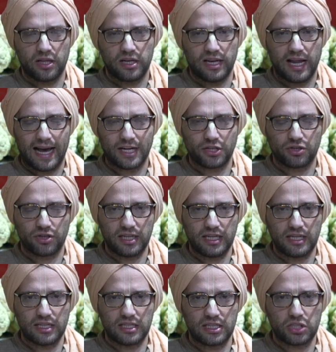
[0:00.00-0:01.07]

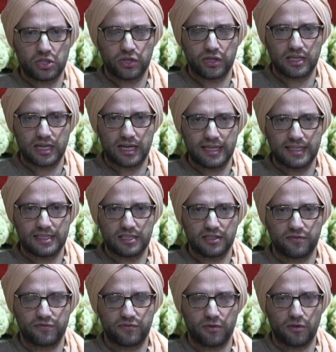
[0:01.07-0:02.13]
naturally certain kinds
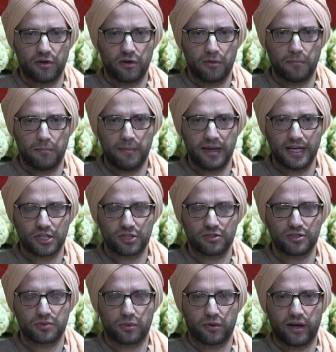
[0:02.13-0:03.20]
of
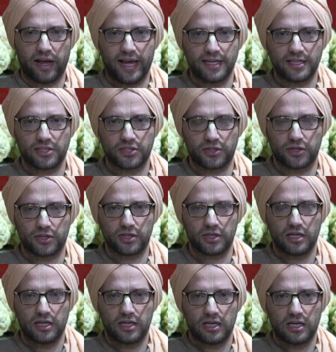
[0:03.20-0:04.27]
mixtures will enter
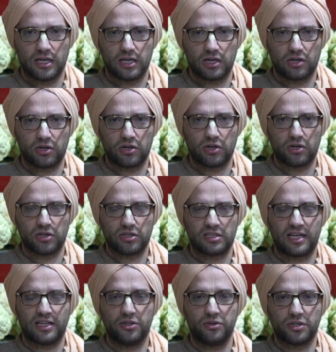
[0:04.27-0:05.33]

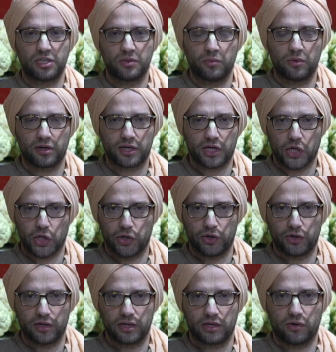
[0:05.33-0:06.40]
Dilution will
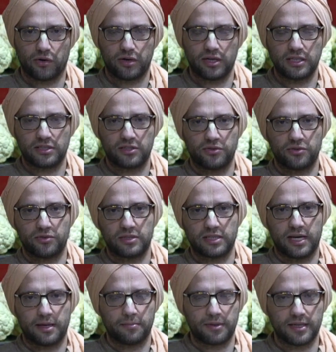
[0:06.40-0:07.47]
occur according to
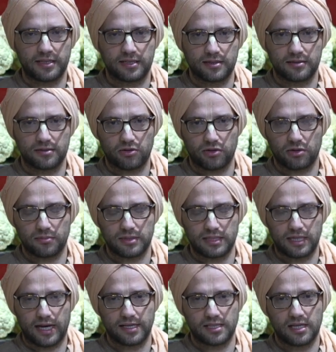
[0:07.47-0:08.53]
time, place, and
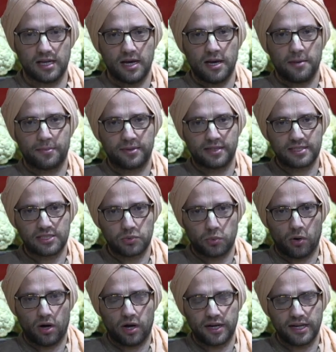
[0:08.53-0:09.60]
circumstance. But the
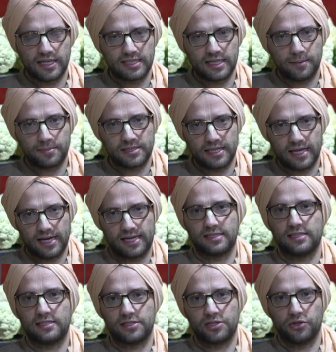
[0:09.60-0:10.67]
swan accepts the
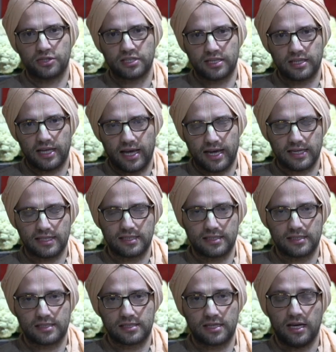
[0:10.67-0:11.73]
essence, looks at the essence,